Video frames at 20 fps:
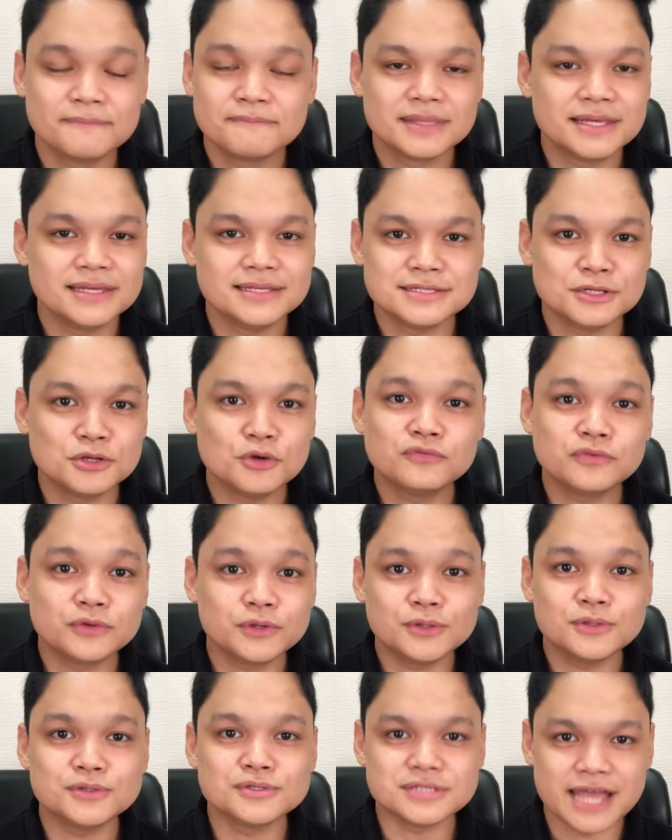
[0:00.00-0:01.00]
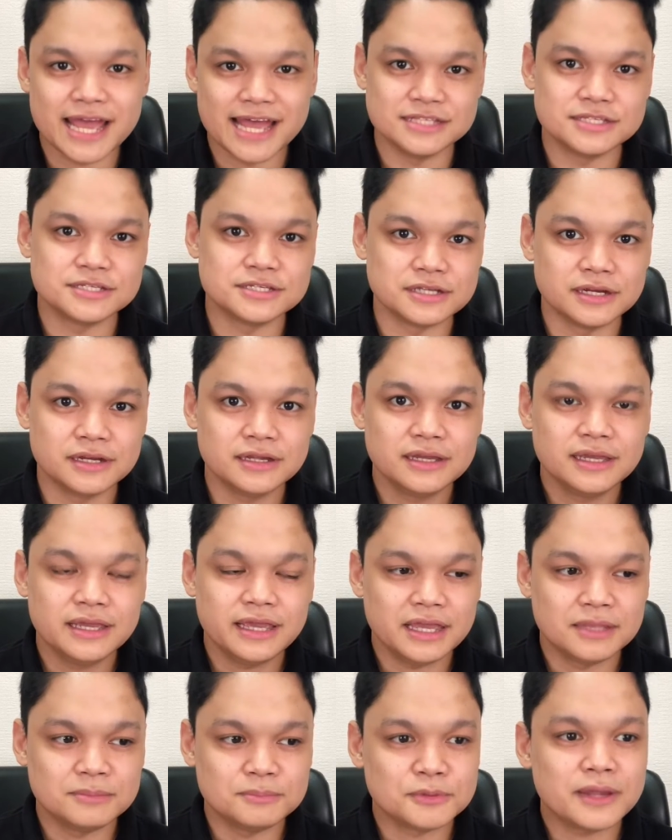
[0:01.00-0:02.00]
It's an overused answer,
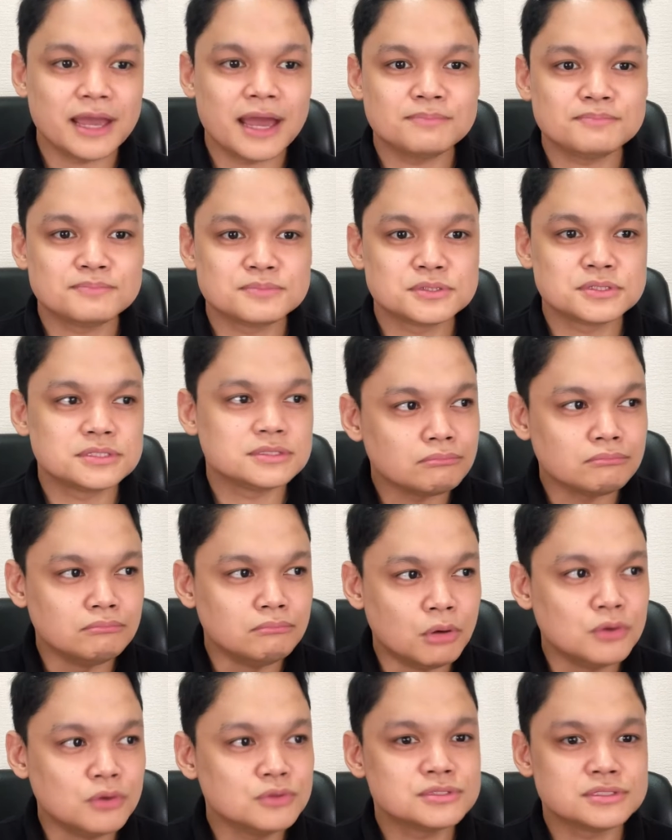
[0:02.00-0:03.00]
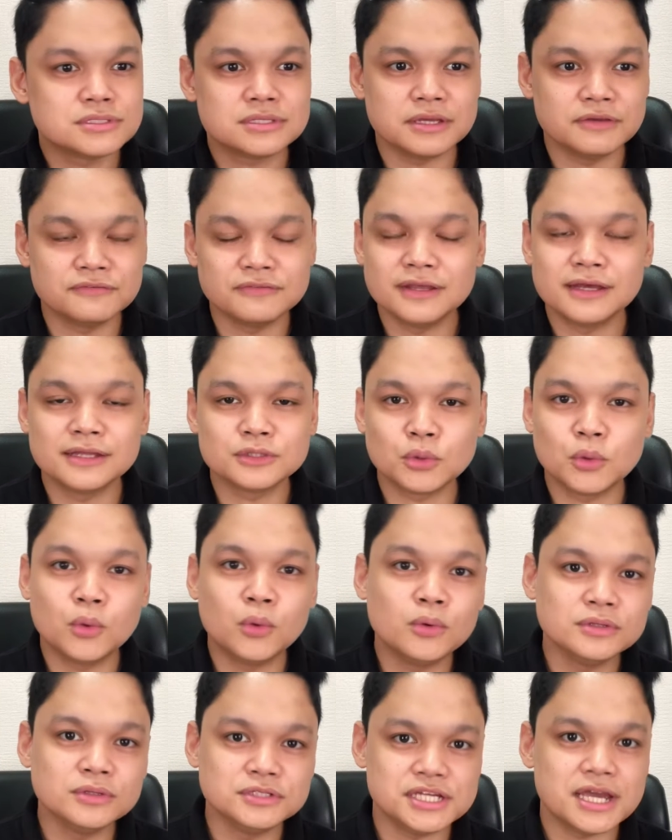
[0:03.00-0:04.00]
and perhaps most, if not
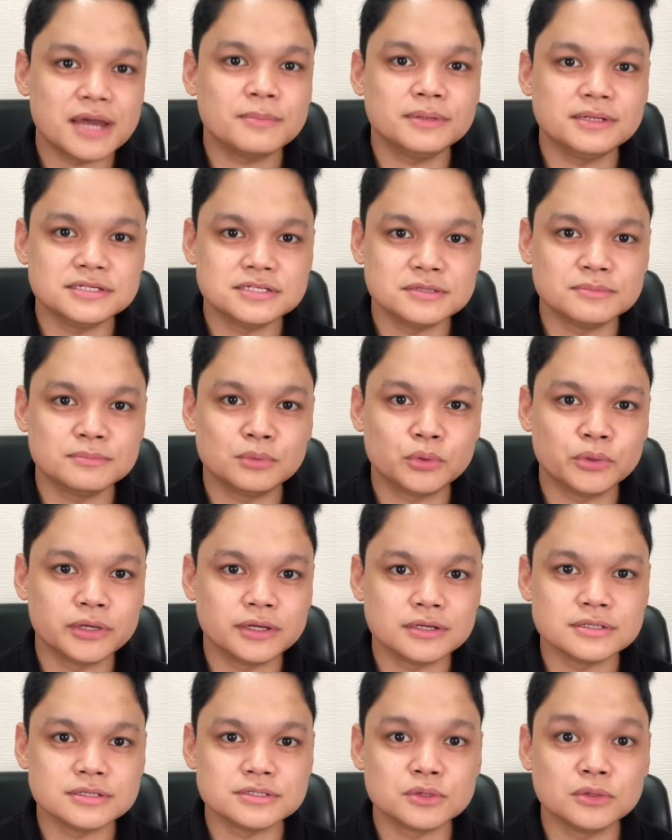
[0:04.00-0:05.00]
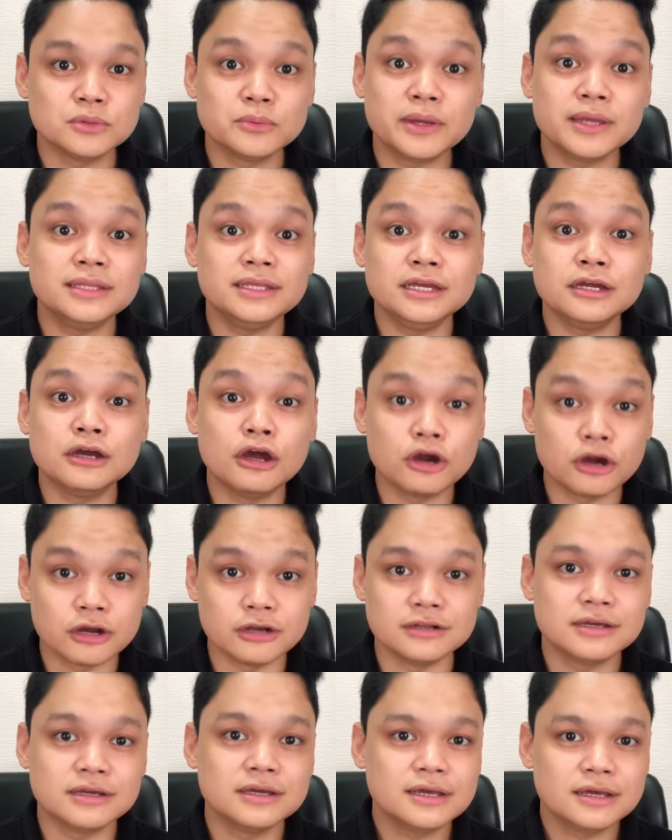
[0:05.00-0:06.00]
all, Japanese employers already
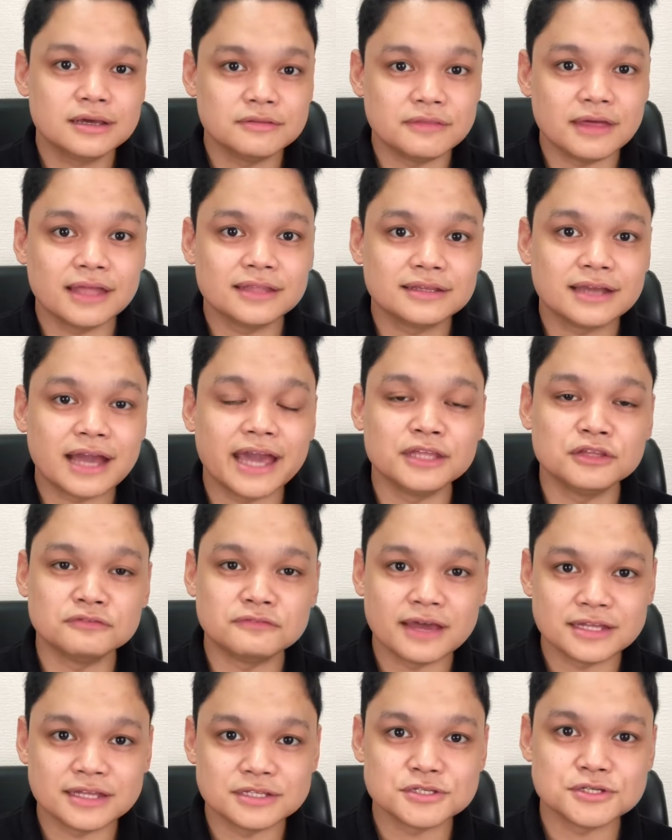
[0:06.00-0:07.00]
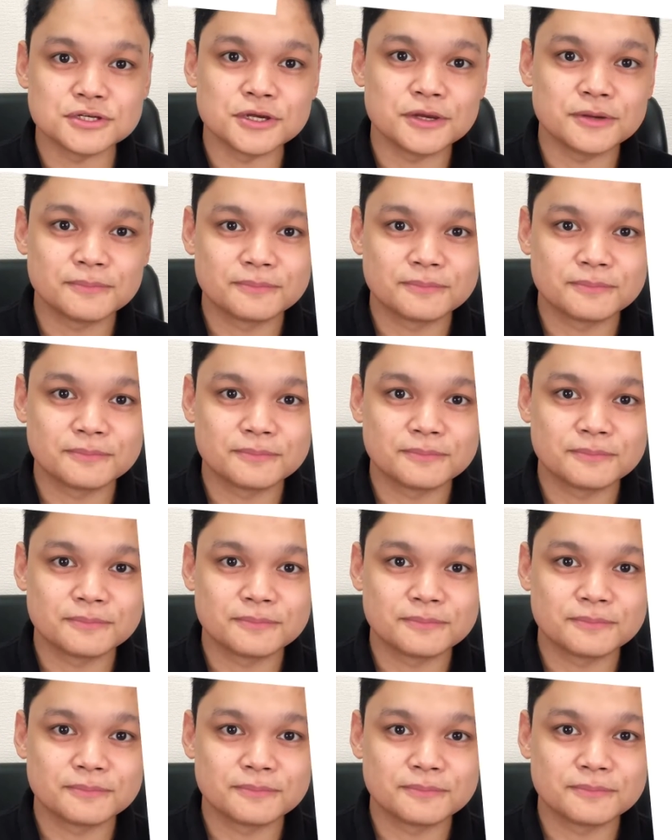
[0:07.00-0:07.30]
heard that kind of answer.